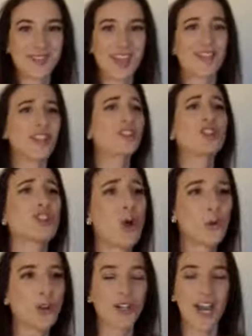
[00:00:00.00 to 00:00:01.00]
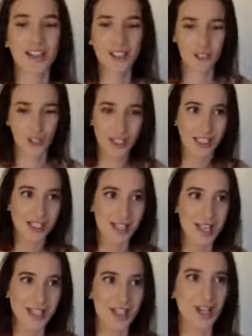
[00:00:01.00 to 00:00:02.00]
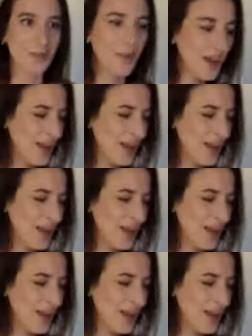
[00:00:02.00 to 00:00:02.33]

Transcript: It's so good. I literally slice it up